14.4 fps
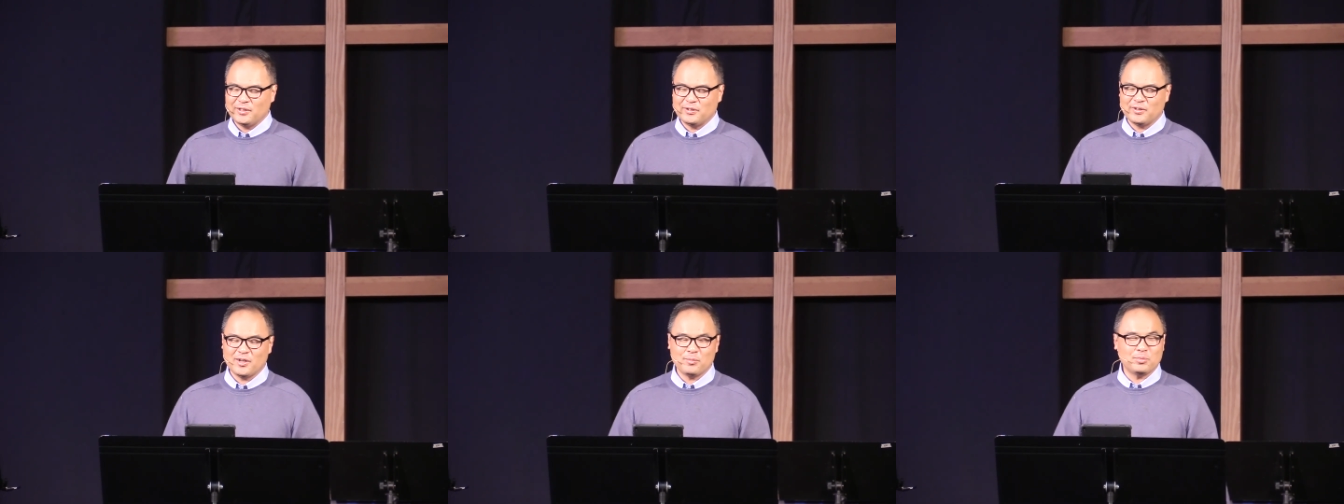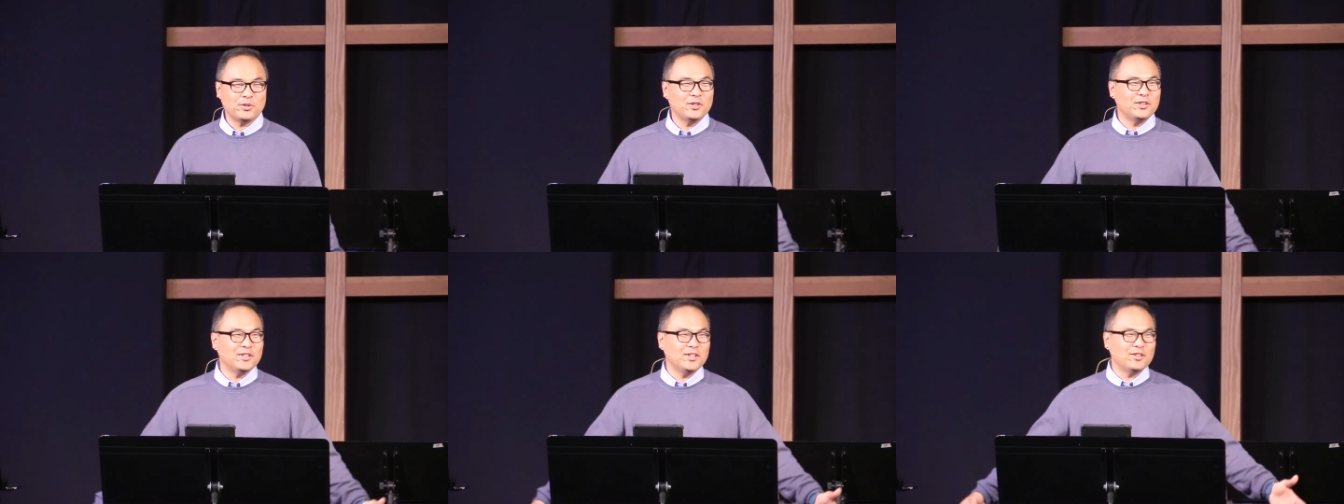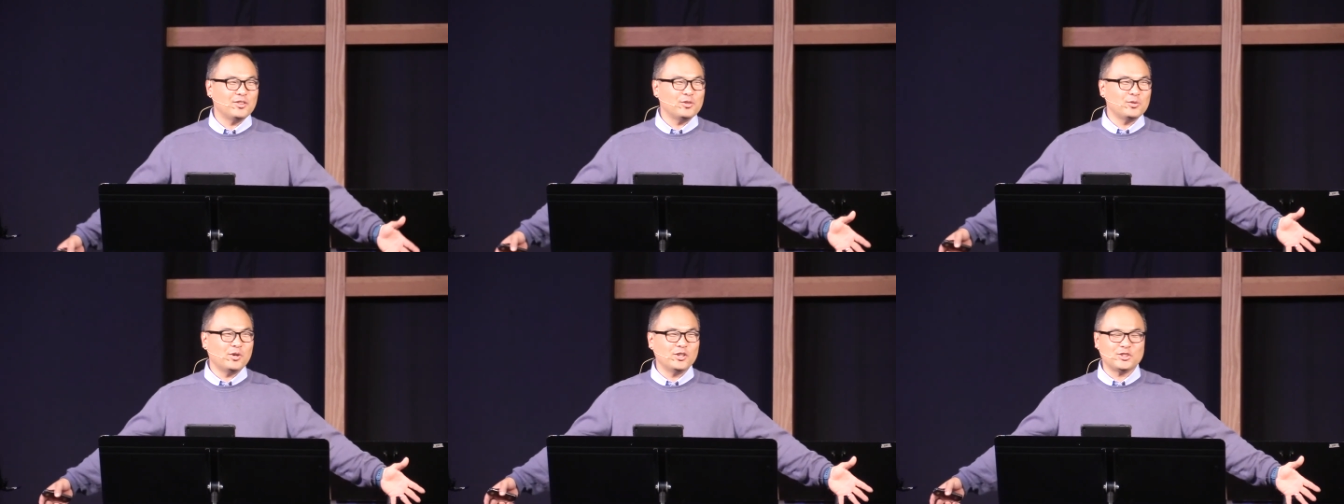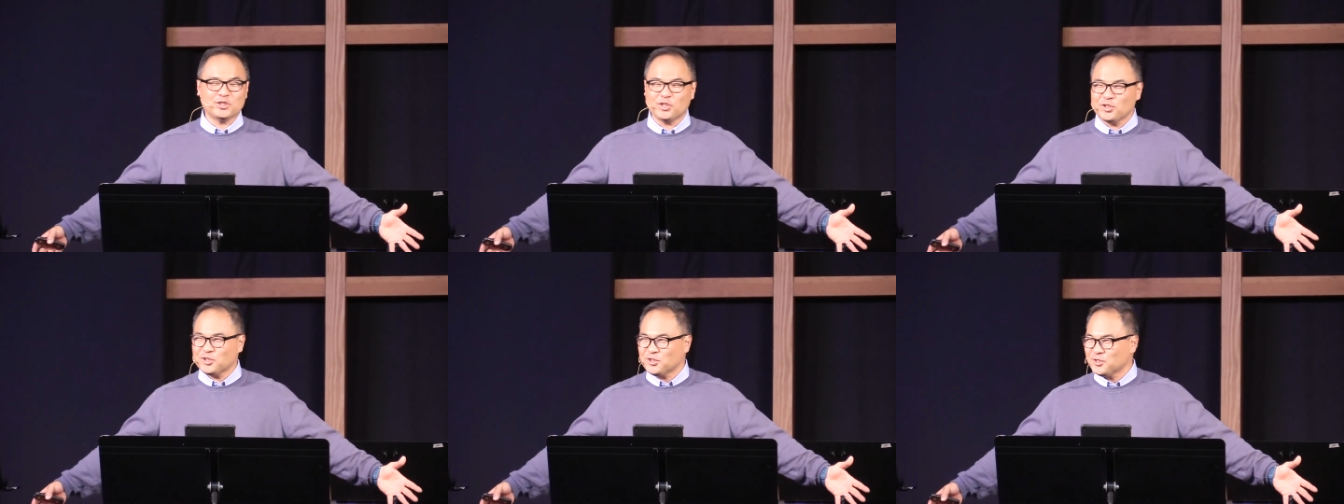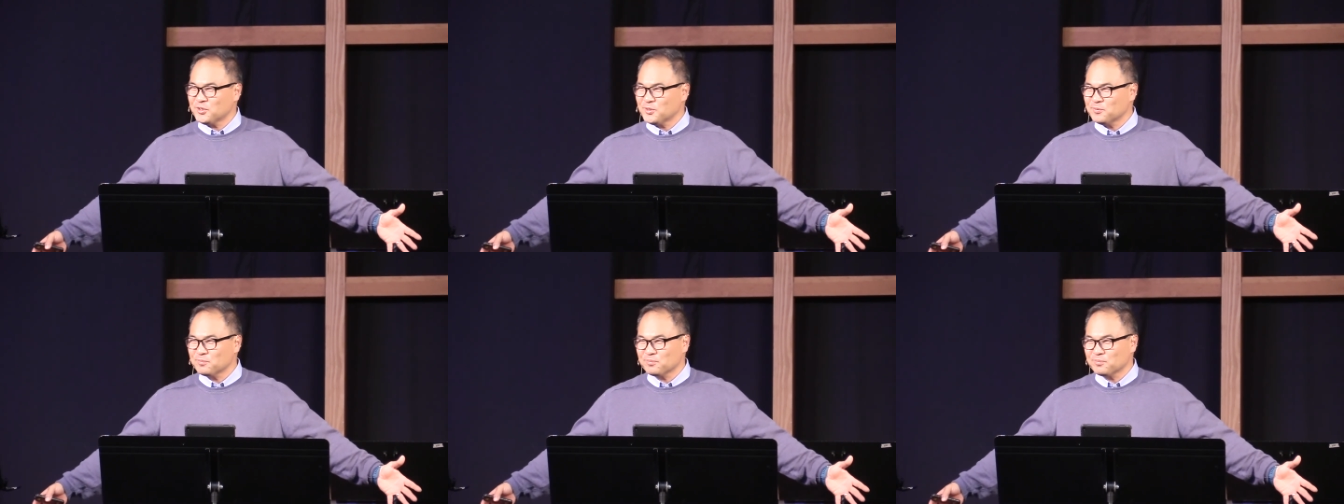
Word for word: Oh, I pray that through our church,